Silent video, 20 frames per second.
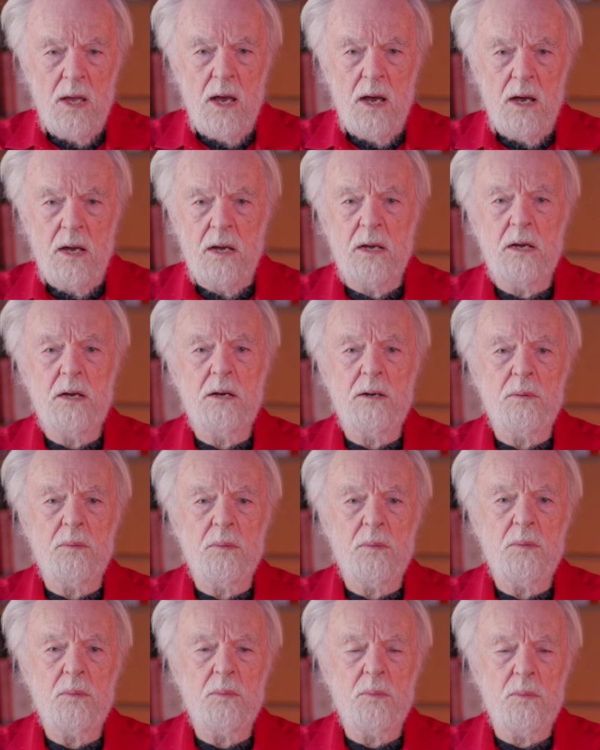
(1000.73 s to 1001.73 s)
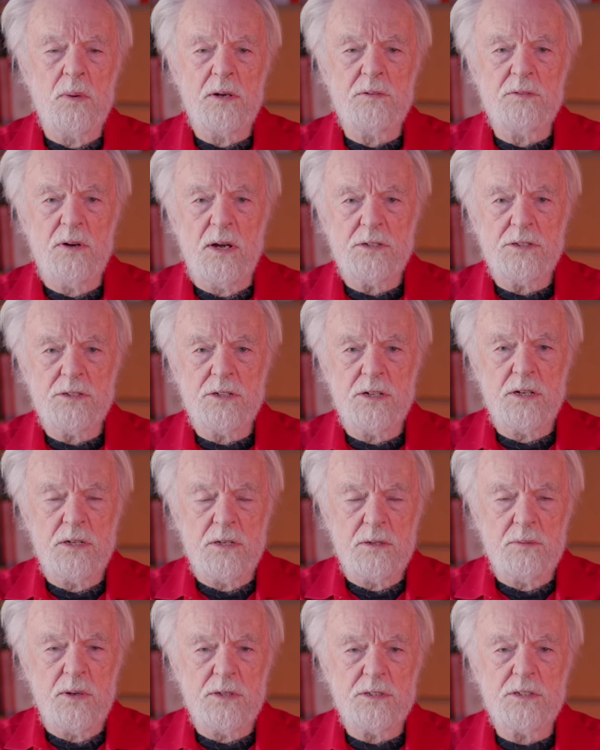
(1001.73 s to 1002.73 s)
When
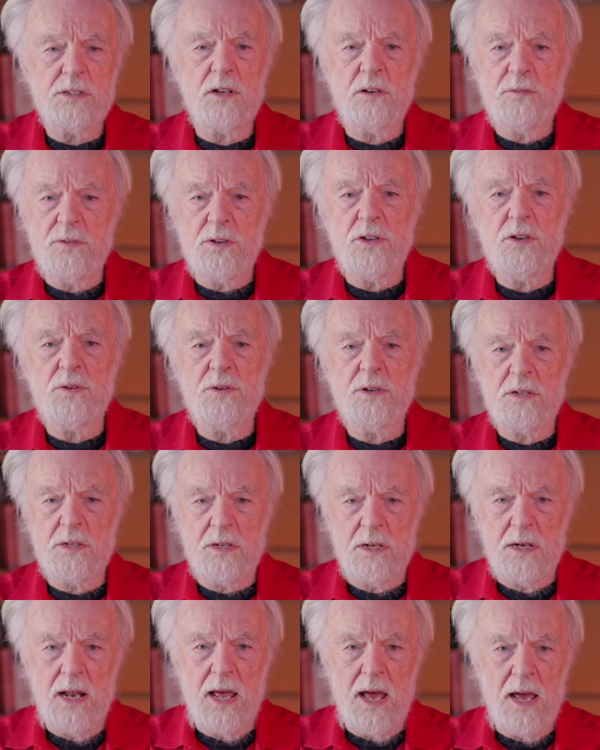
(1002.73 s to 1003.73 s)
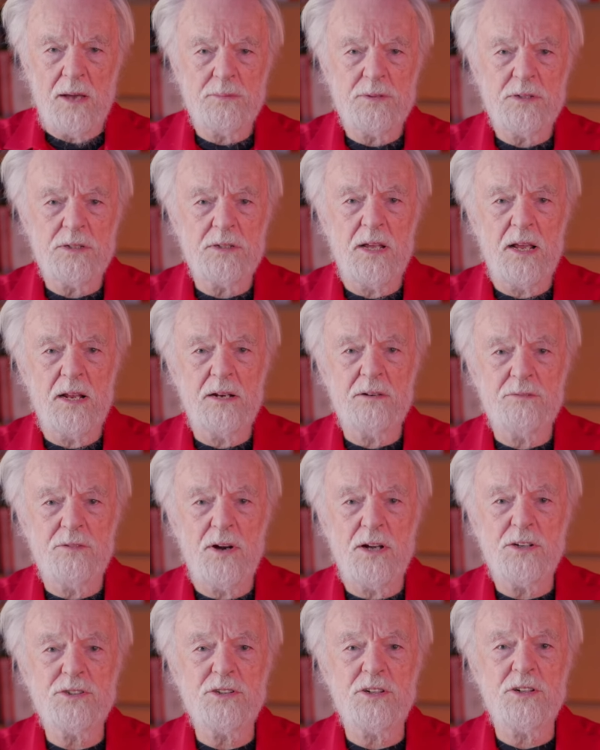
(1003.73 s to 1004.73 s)
the Soviet Union collapsed and
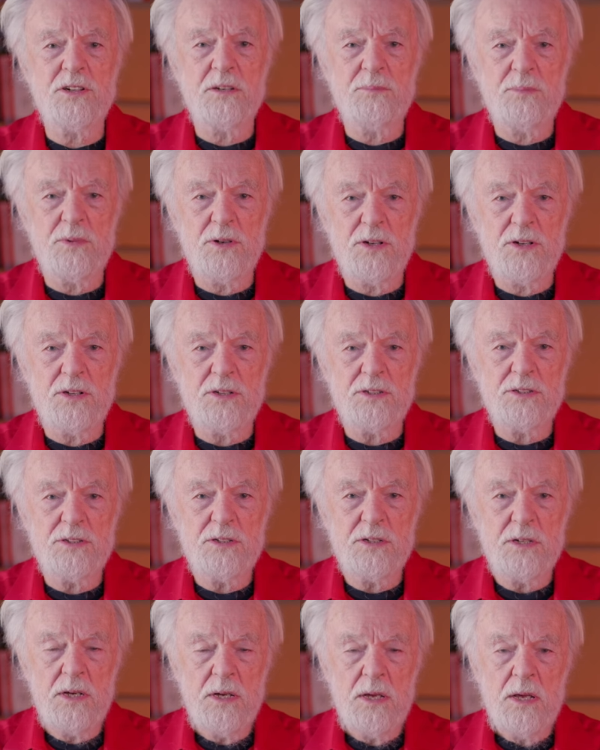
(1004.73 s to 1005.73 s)
Russia emerged,